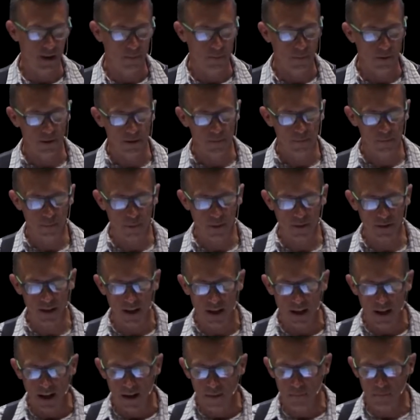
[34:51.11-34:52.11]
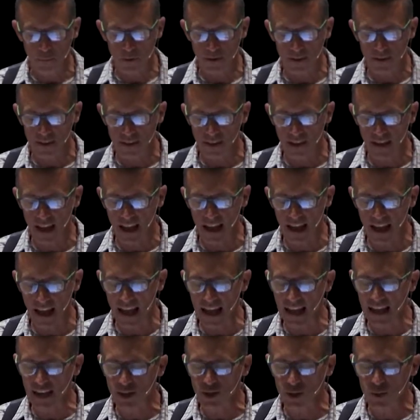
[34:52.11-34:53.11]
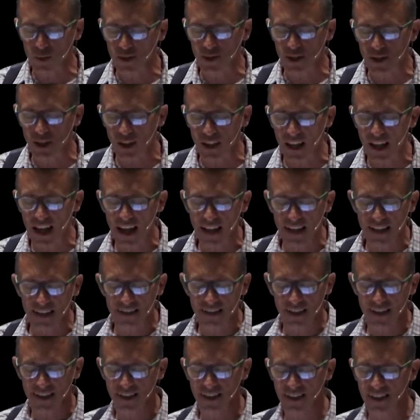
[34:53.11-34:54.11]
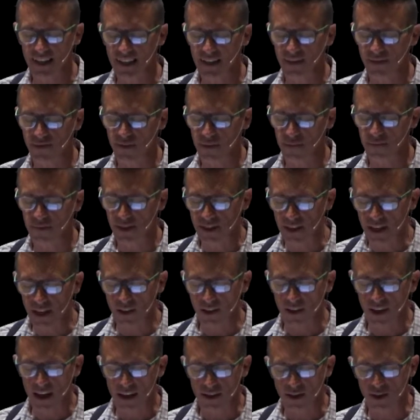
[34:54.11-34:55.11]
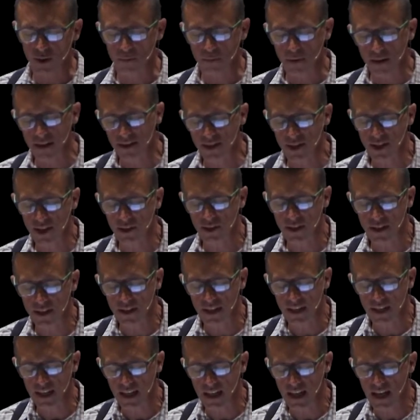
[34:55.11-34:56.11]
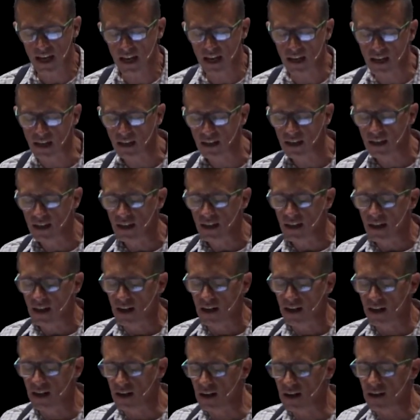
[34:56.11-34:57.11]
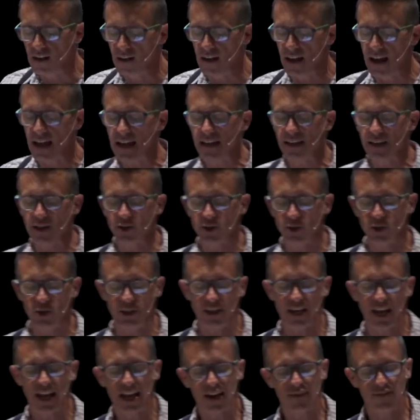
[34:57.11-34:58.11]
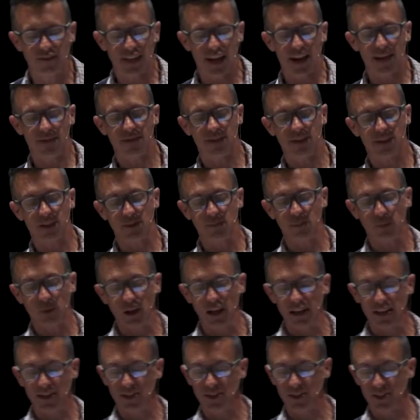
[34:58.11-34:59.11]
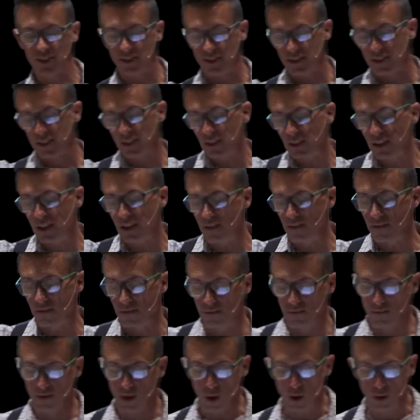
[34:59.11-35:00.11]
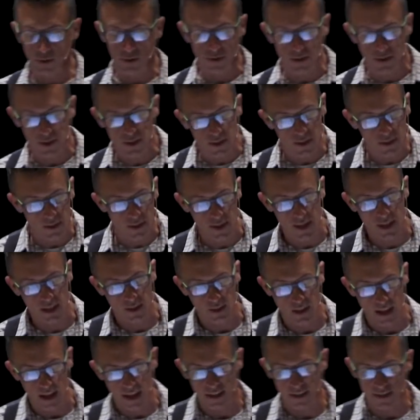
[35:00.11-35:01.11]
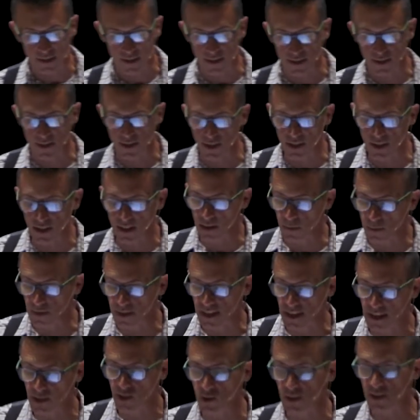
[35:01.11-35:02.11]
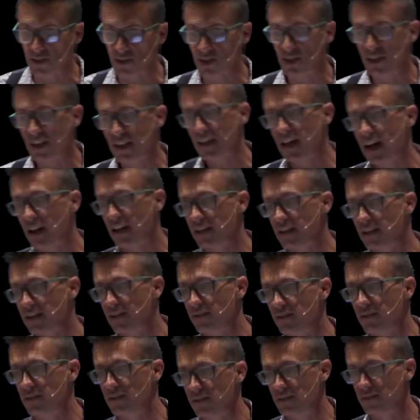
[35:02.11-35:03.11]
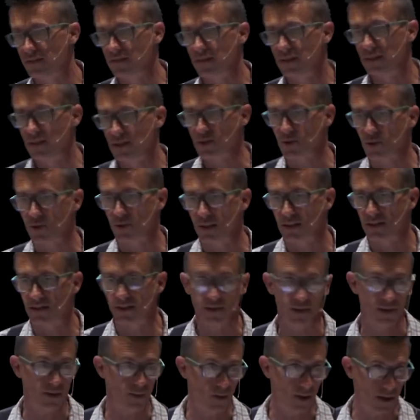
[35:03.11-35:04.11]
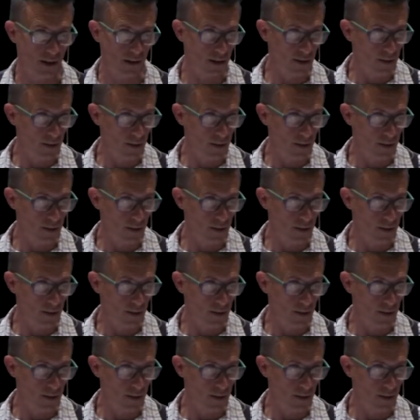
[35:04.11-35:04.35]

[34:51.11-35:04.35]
But, but, but Achish was glad, it says, to give him Ziklag. So basically, the king uh, Achish gave David this place to, to live called Ziklag. It's a city, and it was actually a city God had given the Israelites anyway.